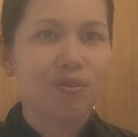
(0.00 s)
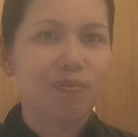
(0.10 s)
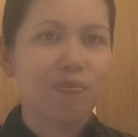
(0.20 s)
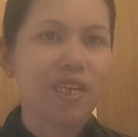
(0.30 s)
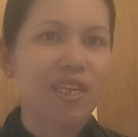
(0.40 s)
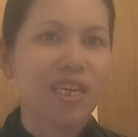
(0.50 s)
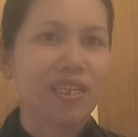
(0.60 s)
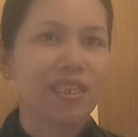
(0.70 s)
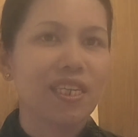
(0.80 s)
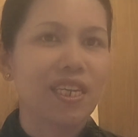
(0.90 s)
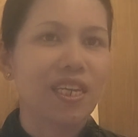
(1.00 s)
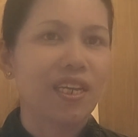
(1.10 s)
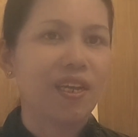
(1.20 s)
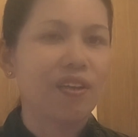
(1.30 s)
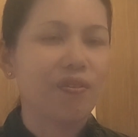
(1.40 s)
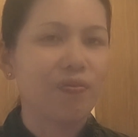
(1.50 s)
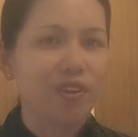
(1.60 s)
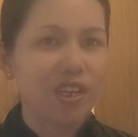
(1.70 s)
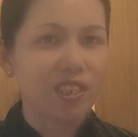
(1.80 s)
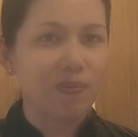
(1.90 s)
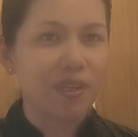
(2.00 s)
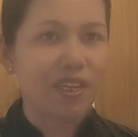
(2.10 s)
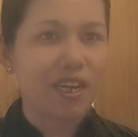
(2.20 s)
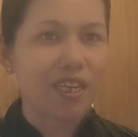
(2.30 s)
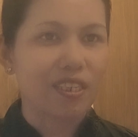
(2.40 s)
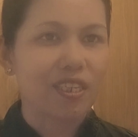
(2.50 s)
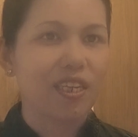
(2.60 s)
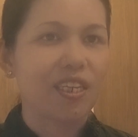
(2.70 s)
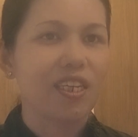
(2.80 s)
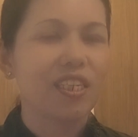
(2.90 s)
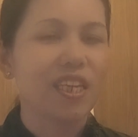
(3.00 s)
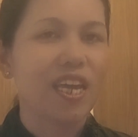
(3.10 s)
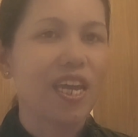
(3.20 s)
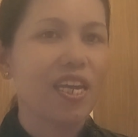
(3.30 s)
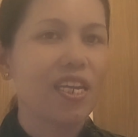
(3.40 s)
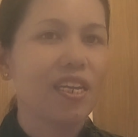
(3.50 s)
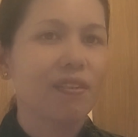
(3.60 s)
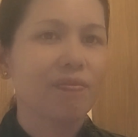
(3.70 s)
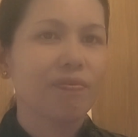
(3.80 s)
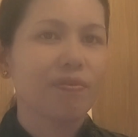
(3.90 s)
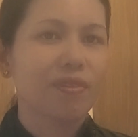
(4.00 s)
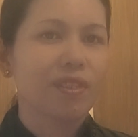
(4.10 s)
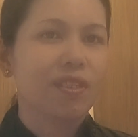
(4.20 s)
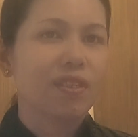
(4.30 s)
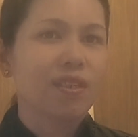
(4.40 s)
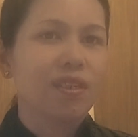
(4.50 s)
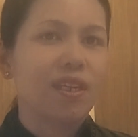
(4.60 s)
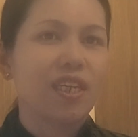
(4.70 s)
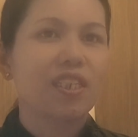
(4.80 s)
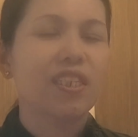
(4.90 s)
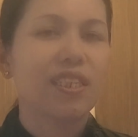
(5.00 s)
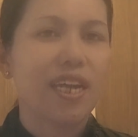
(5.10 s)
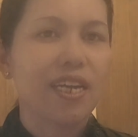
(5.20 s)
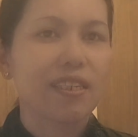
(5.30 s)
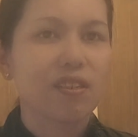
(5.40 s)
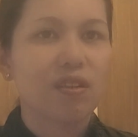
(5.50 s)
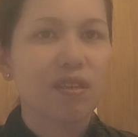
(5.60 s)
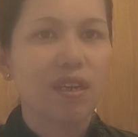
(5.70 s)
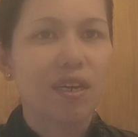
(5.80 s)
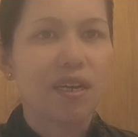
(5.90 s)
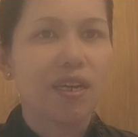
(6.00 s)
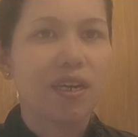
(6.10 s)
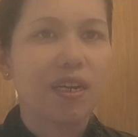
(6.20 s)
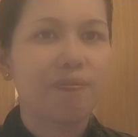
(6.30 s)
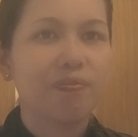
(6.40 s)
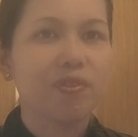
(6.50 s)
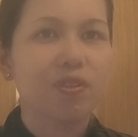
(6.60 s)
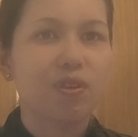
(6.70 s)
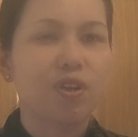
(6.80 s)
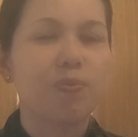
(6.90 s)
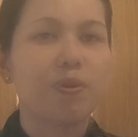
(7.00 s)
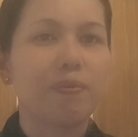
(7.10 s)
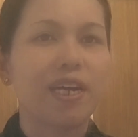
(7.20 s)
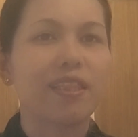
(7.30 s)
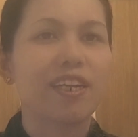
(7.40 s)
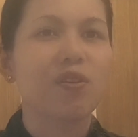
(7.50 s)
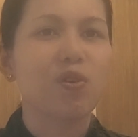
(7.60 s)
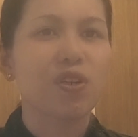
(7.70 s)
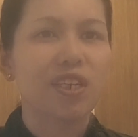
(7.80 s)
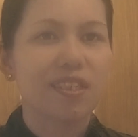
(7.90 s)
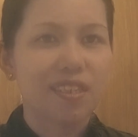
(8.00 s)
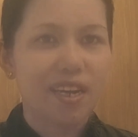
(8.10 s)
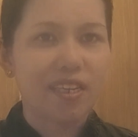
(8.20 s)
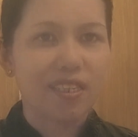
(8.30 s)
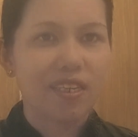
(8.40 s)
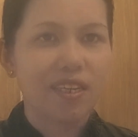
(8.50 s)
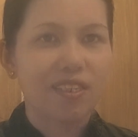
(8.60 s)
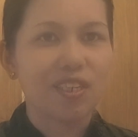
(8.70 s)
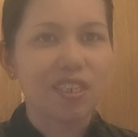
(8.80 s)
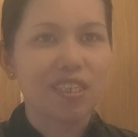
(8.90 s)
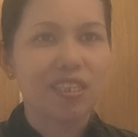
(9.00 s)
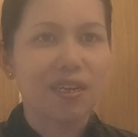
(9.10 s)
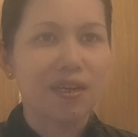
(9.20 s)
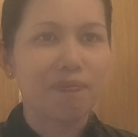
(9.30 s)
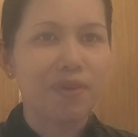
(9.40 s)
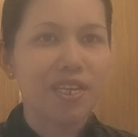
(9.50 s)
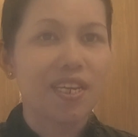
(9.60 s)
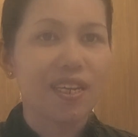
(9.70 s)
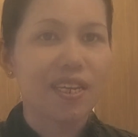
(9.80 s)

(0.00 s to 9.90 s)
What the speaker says: making the recipe, guys. It's a instant coffee butter cookies, guys. Just make